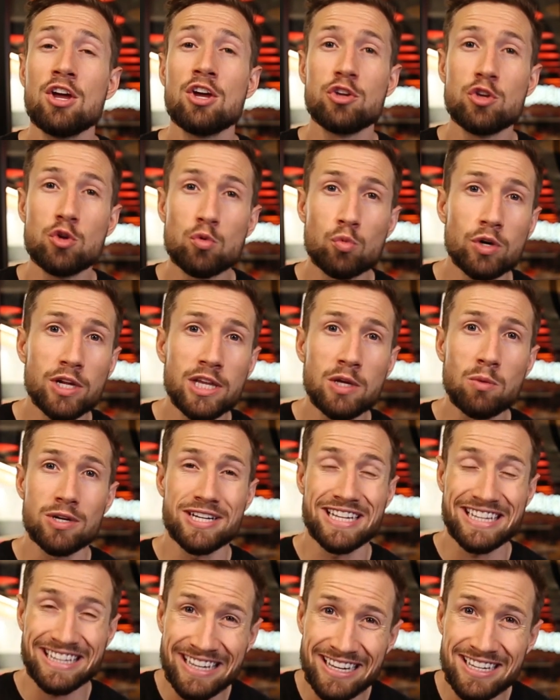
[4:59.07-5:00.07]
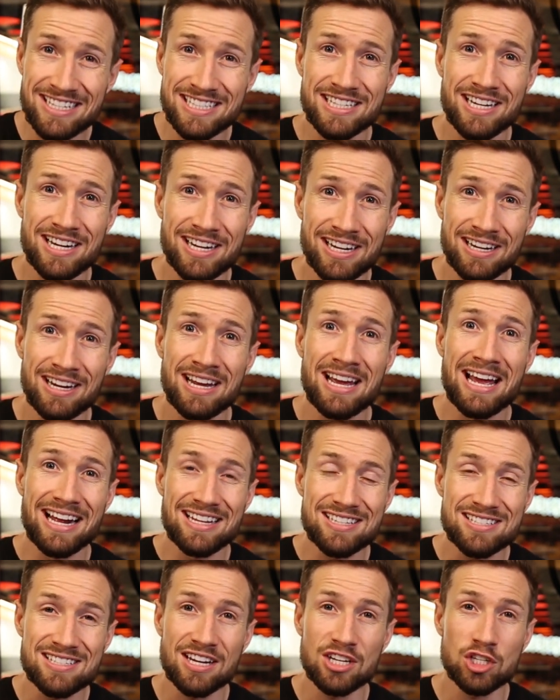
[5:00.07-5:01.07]
you really want to kickstart it
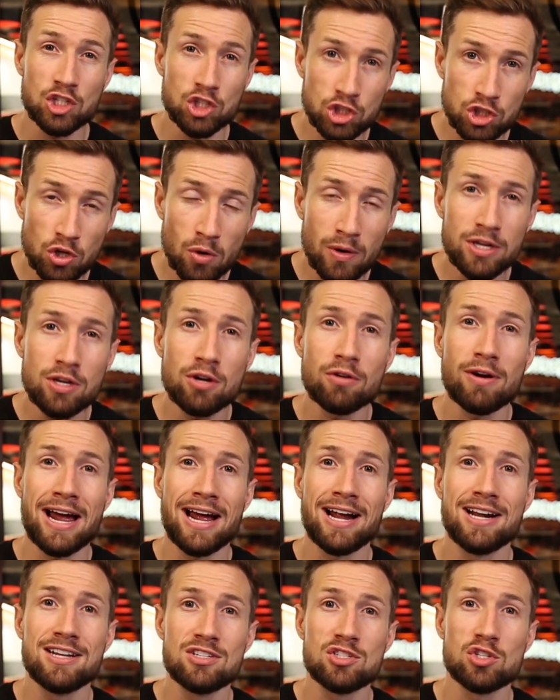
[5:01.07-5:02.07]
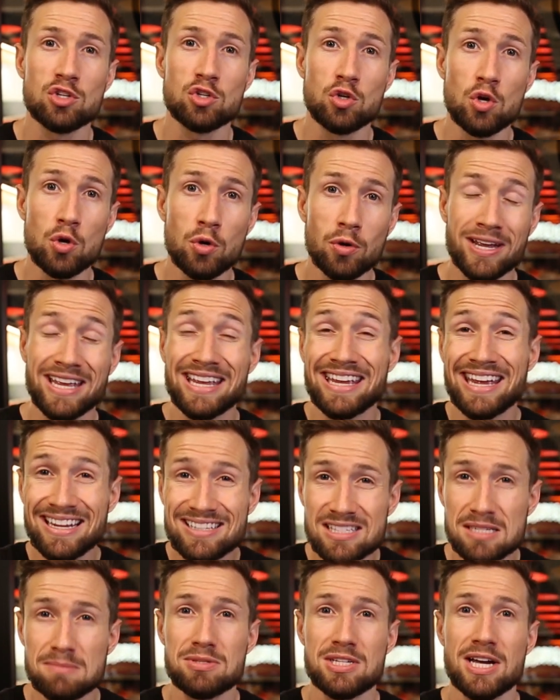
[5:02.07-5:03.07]
and start showing your ads so Google can
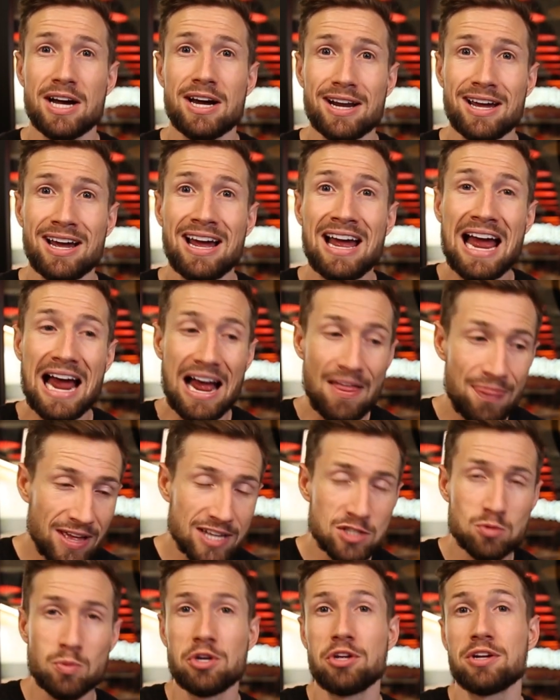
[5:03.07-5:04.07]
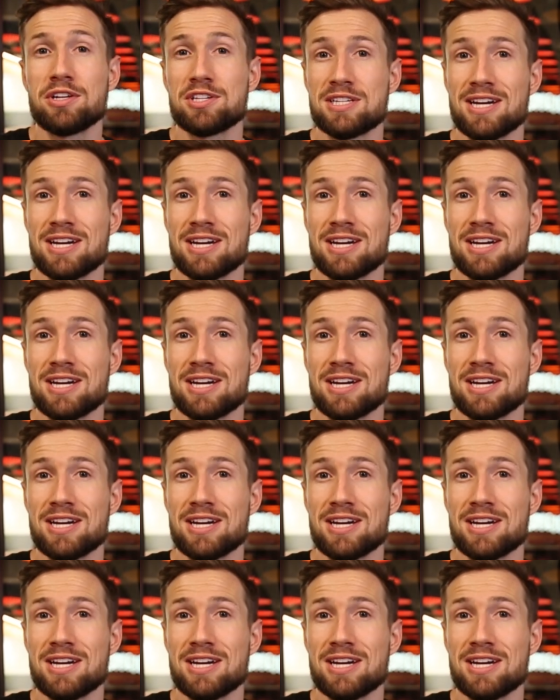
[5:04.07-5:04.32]
get some data, and that's when you can